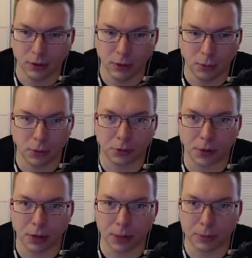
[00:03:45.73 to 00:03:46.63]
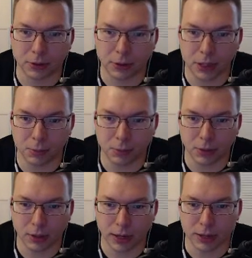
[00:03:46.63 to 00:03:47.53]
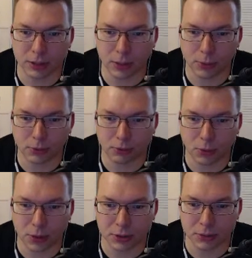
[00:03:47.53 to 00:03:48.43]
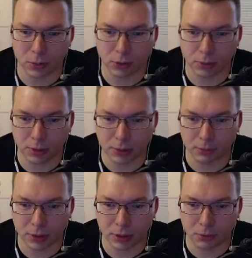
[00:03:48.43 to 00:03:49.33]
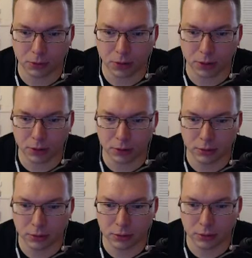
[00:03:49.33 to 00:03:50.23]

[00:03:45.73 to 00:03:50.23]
We're going to throttle up and keep... I guess I want to rotate some more, but I'm in the wrong...